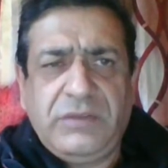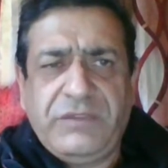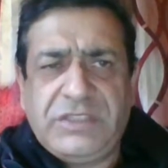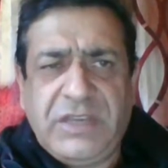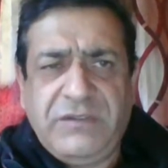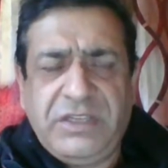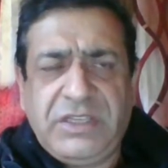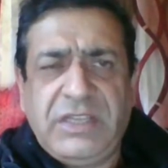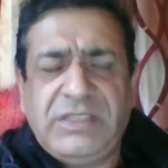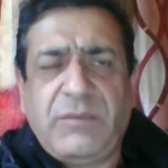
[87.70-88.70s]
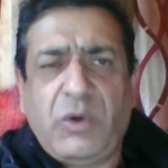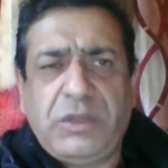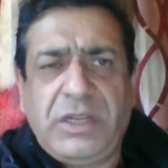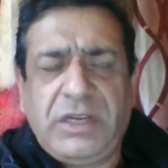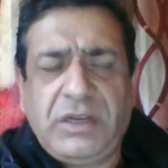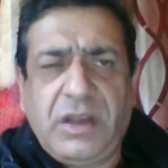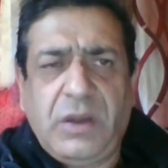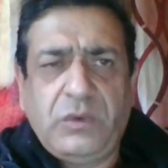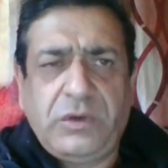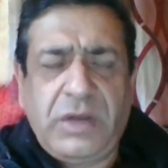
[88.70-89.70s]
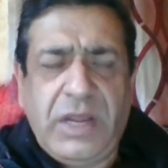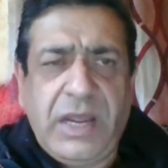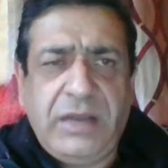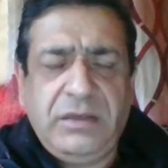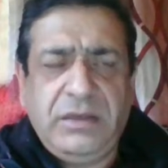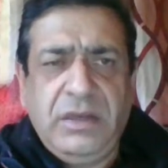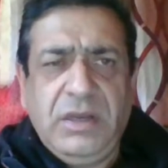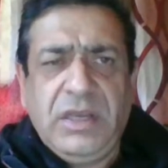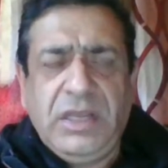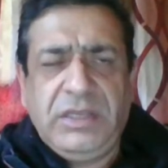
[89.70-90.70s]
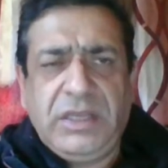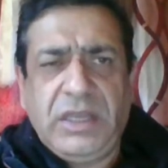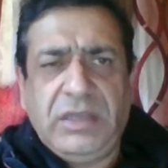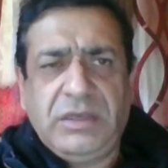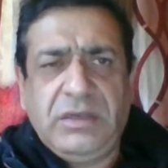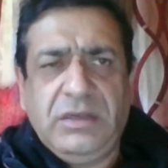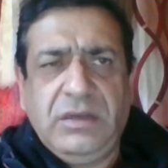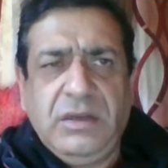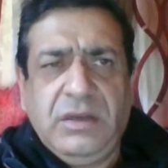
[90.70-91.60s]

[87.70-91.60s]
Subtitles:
which gave details about that encounter and indicated